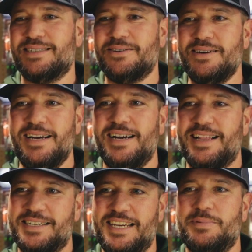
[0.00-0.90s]
So I
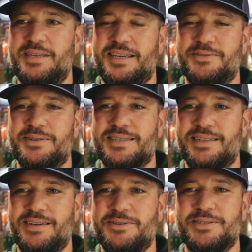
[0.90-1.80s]
like to keep the decoys
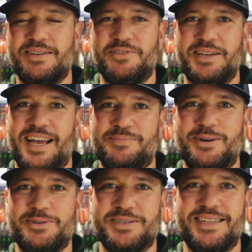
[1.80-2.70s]
close, and if you can add
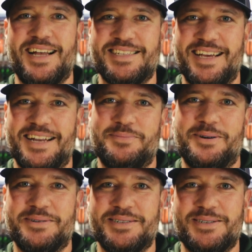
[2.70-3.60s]
motion, that's an added
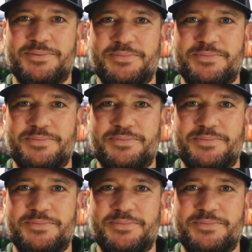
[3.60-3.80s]
bonus.